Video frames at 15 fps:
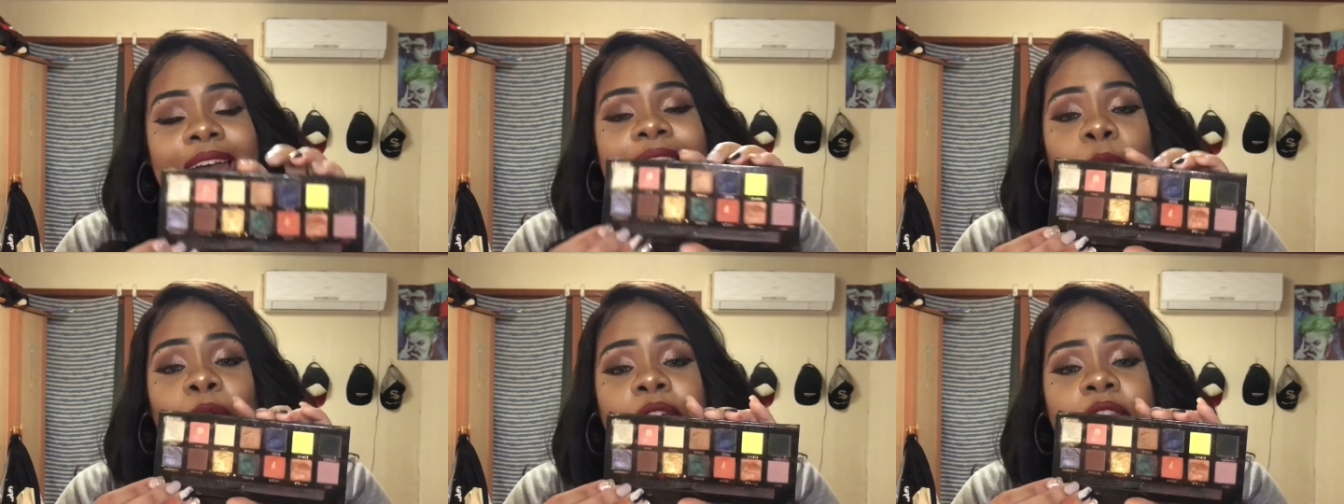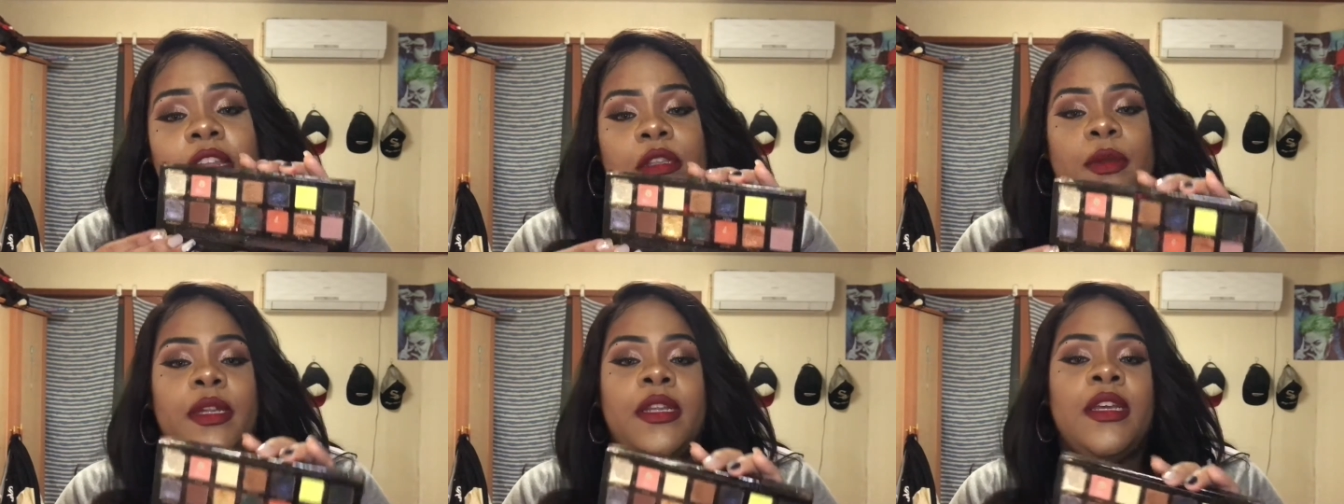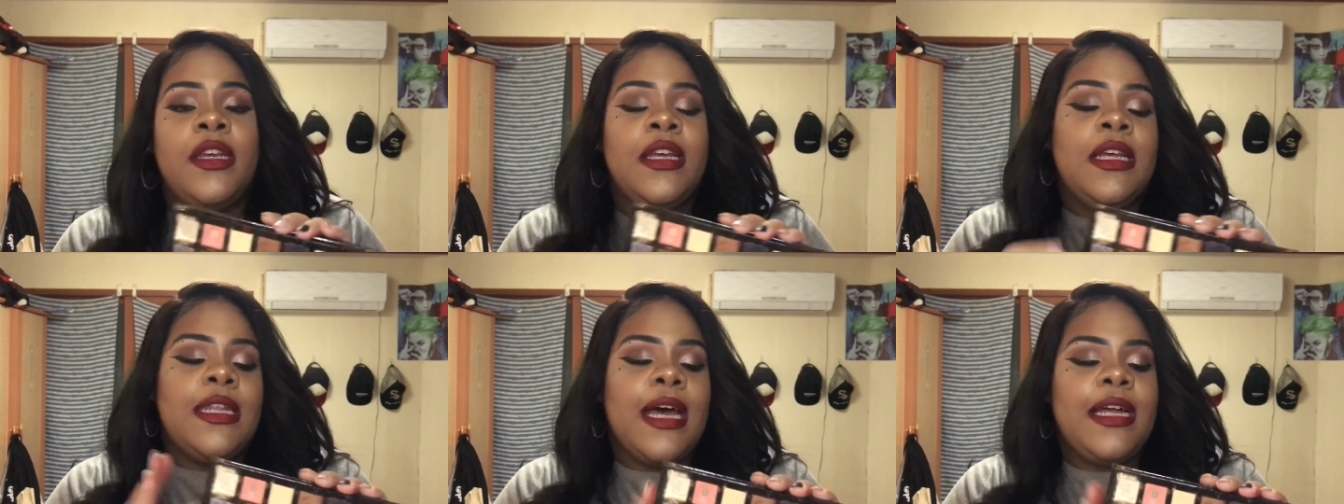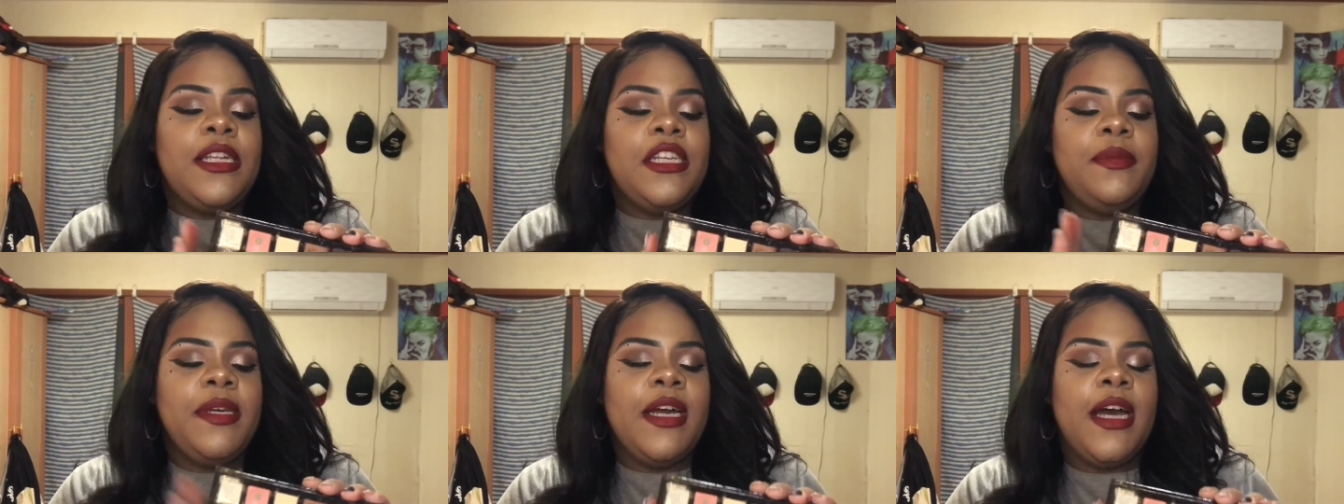wanted this one, not
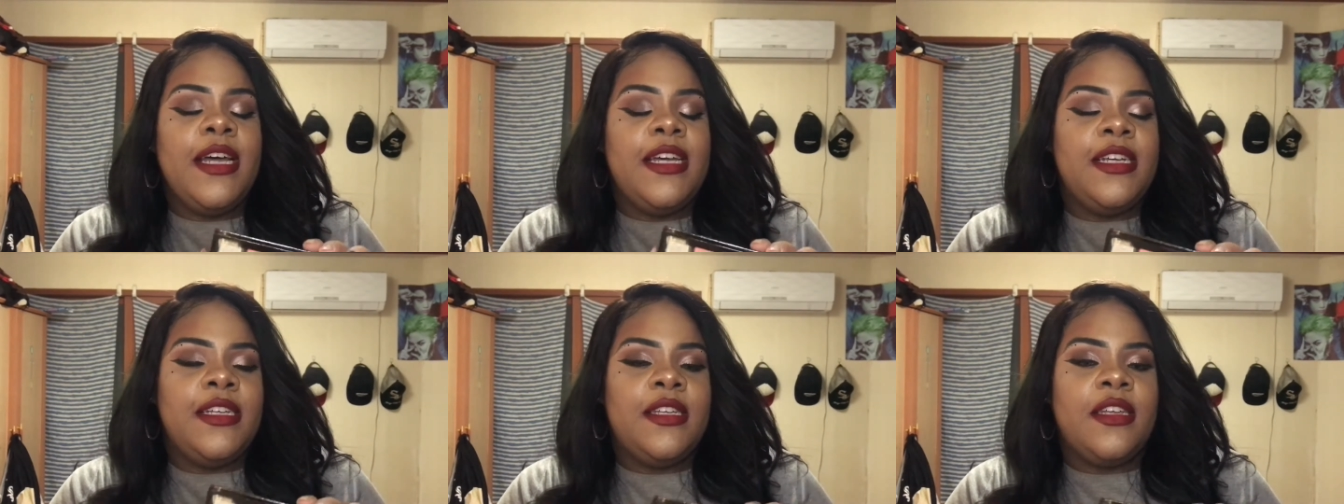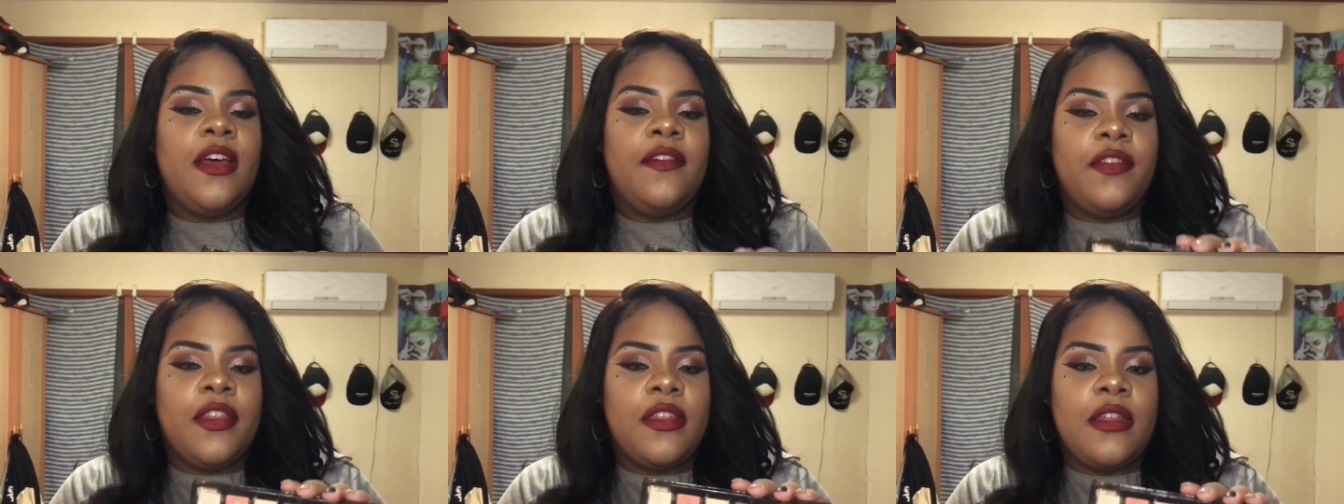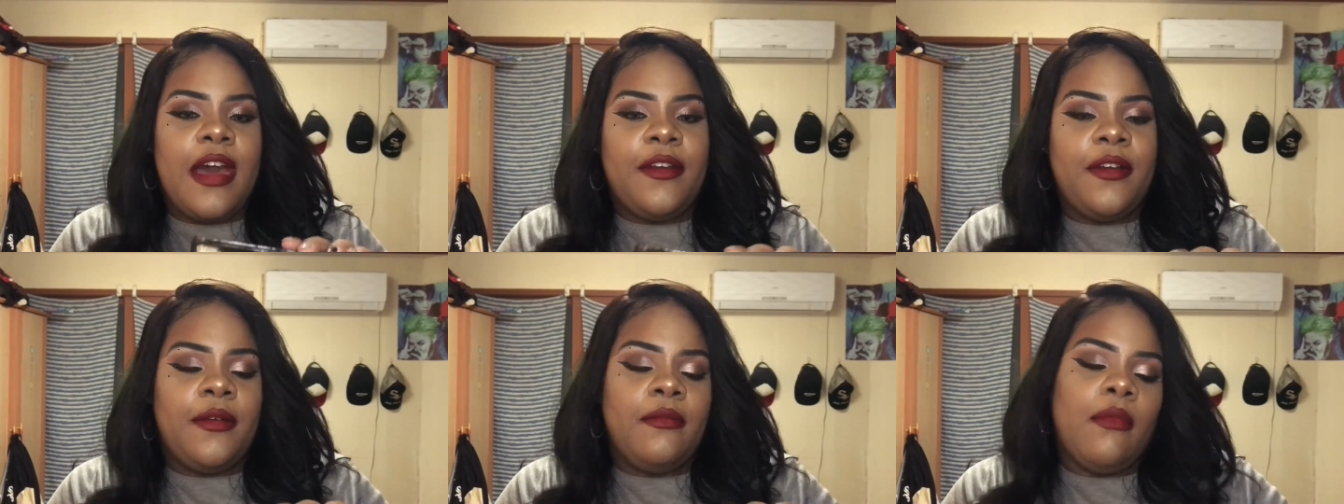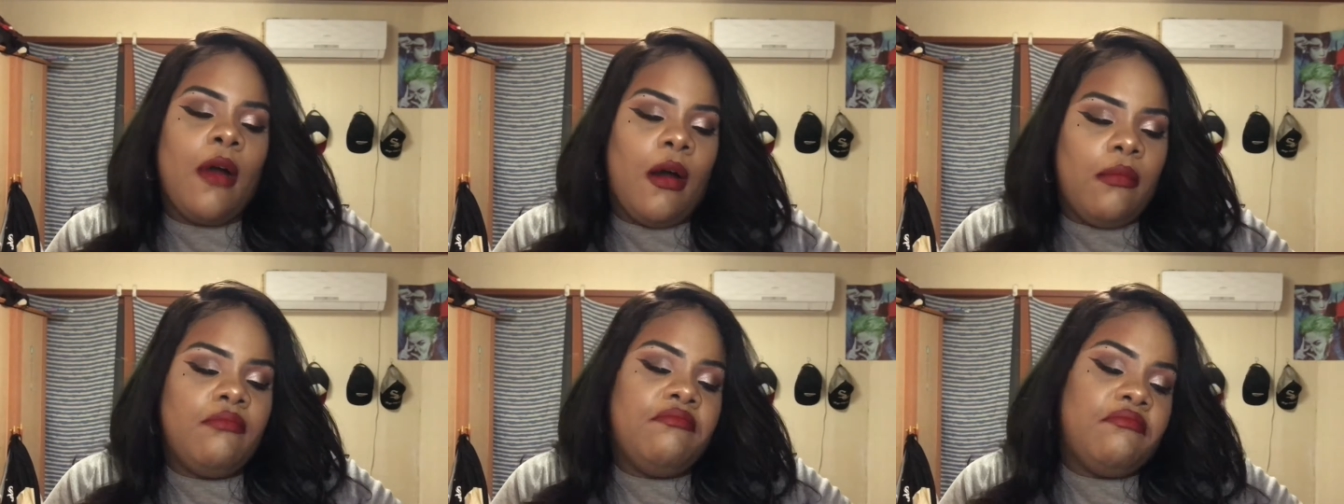just because of the Saturn,
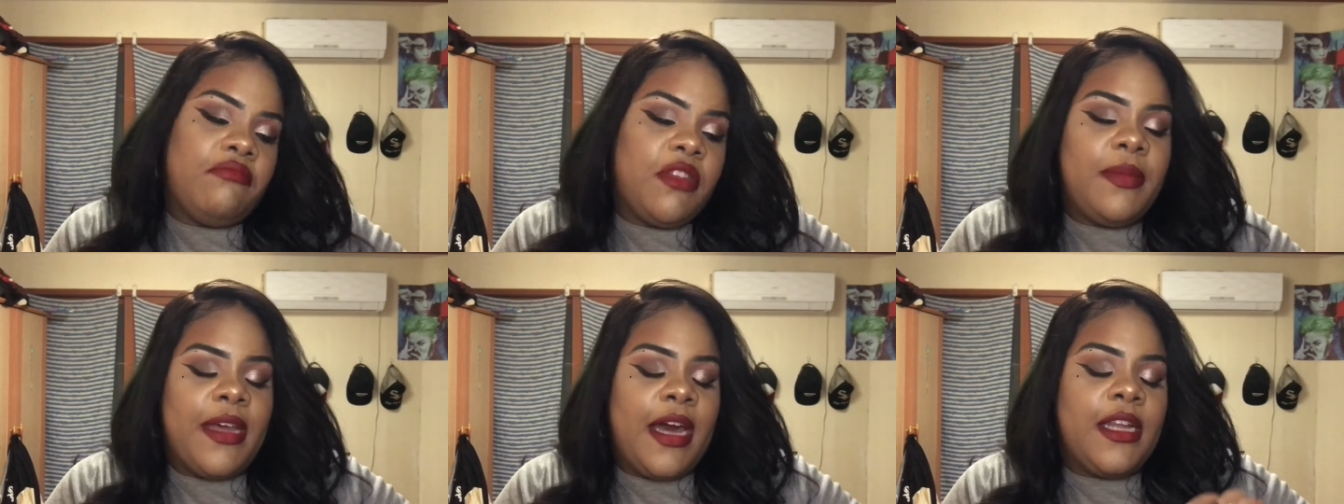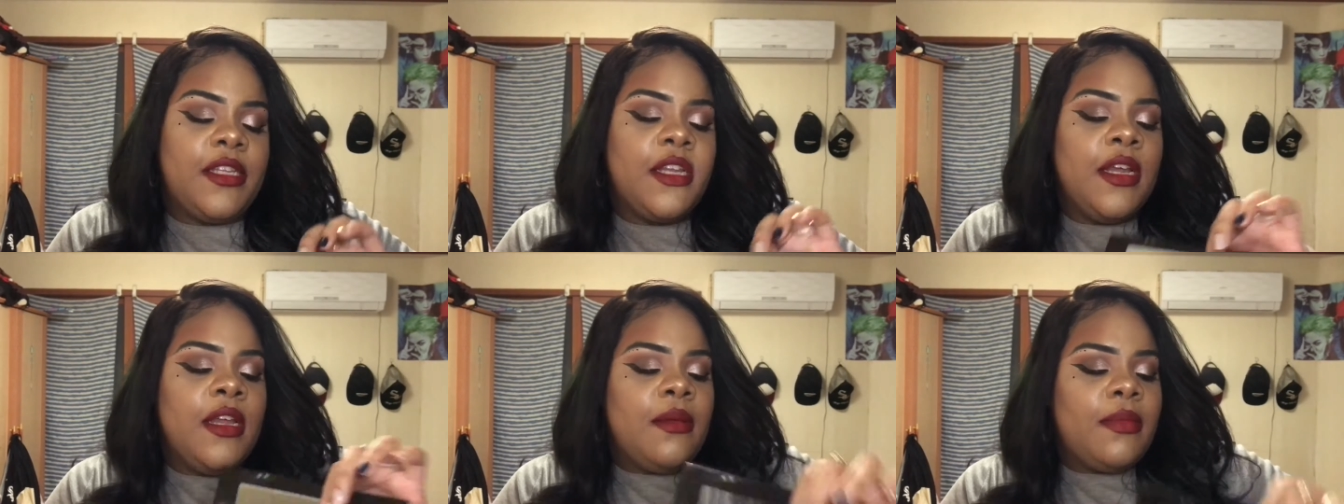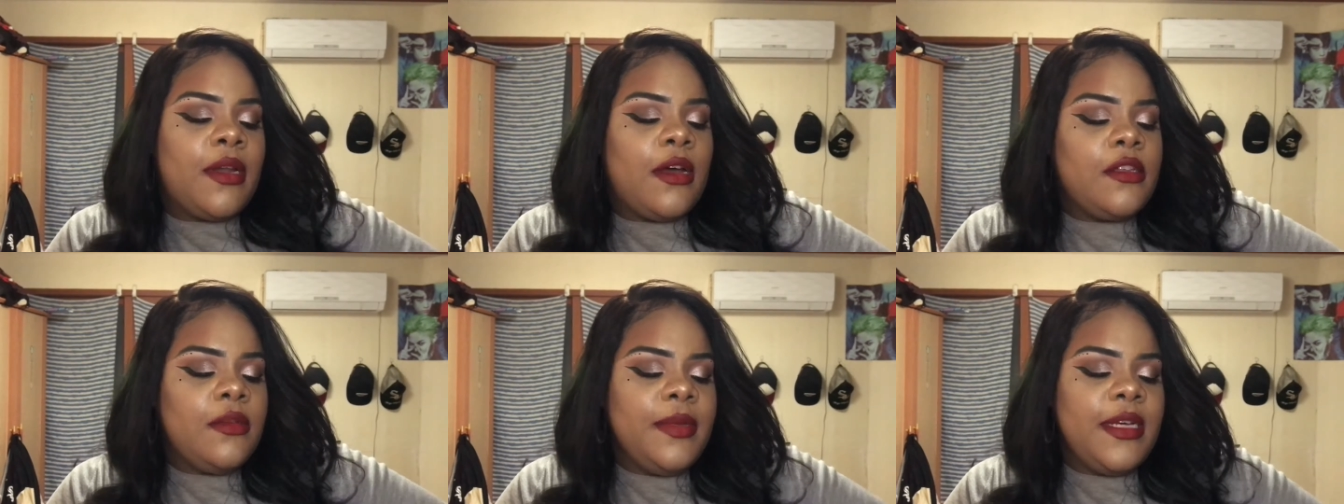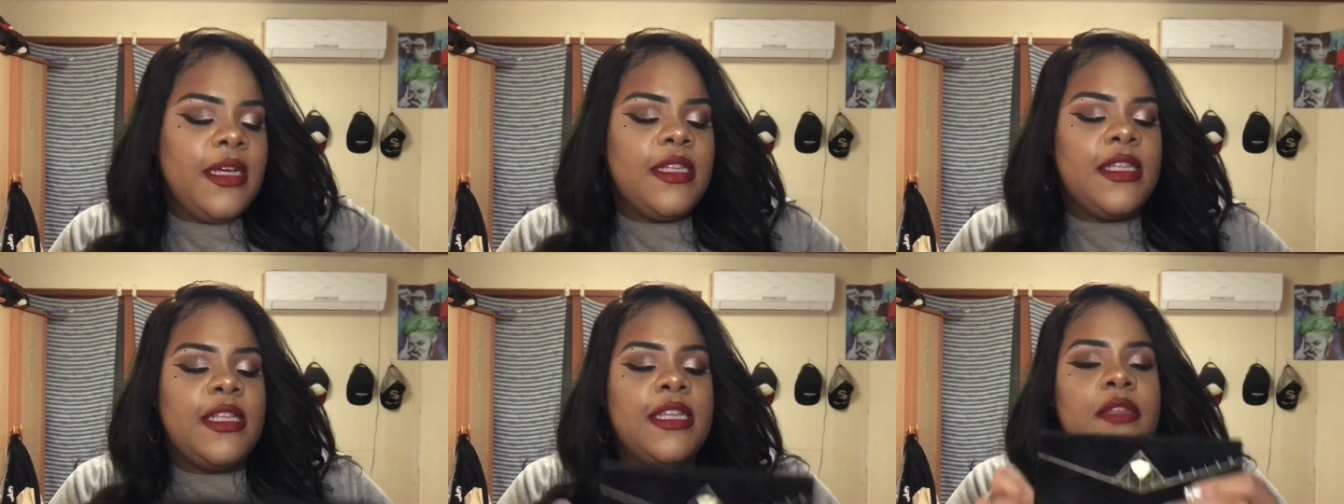to be honest, but also
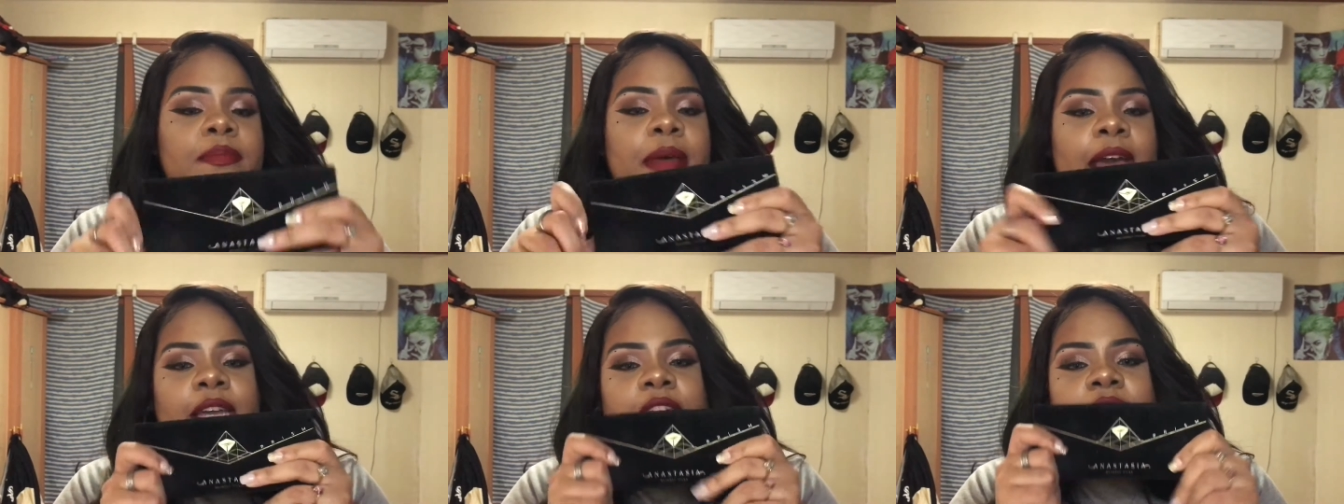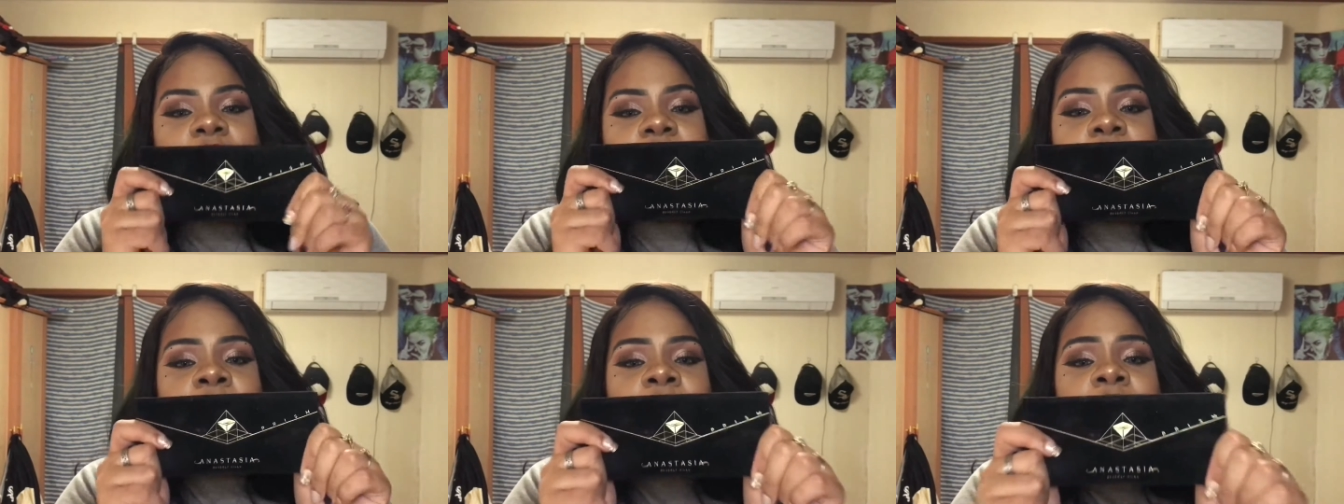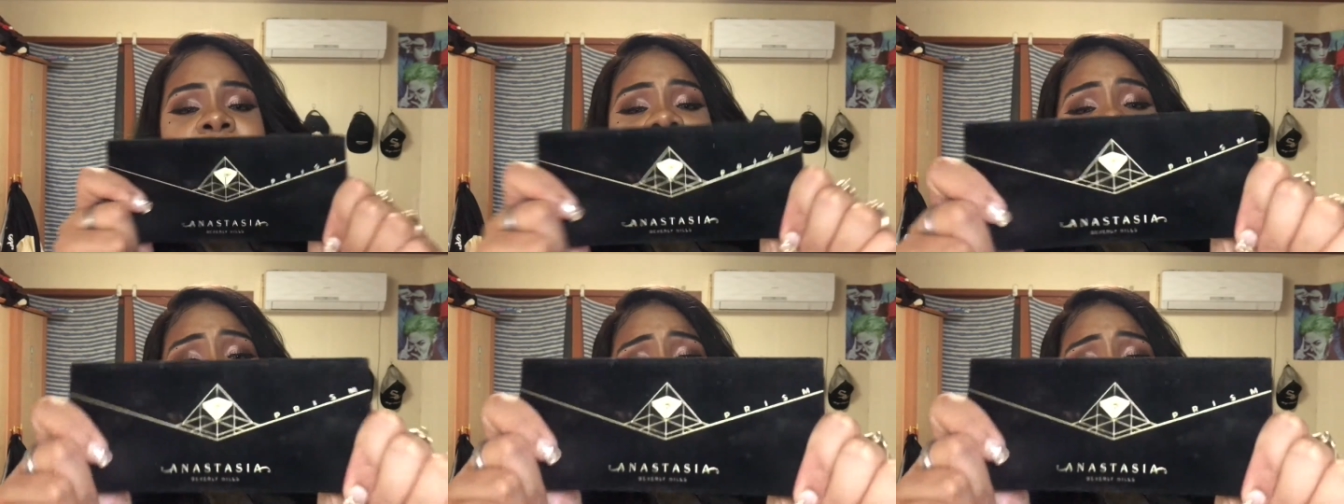because this package, like, it's